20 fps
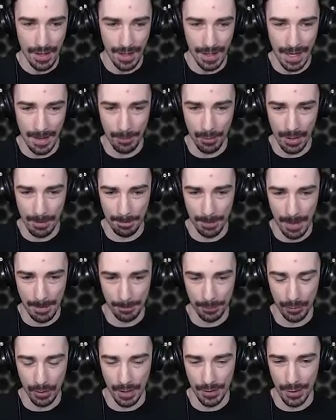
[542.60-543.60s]
And I put a
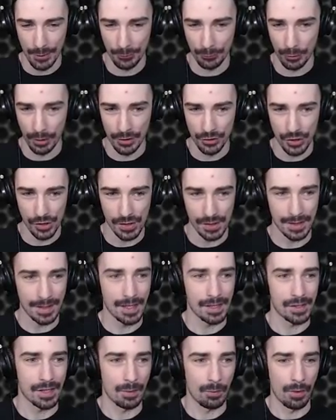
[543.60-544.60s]
bumper on the front just in
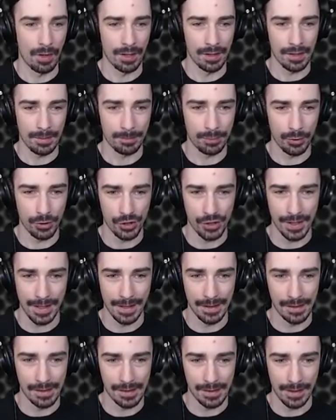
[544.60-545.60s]
case I wanted to push
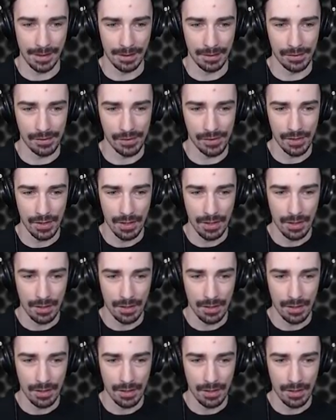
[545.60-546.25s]
against things.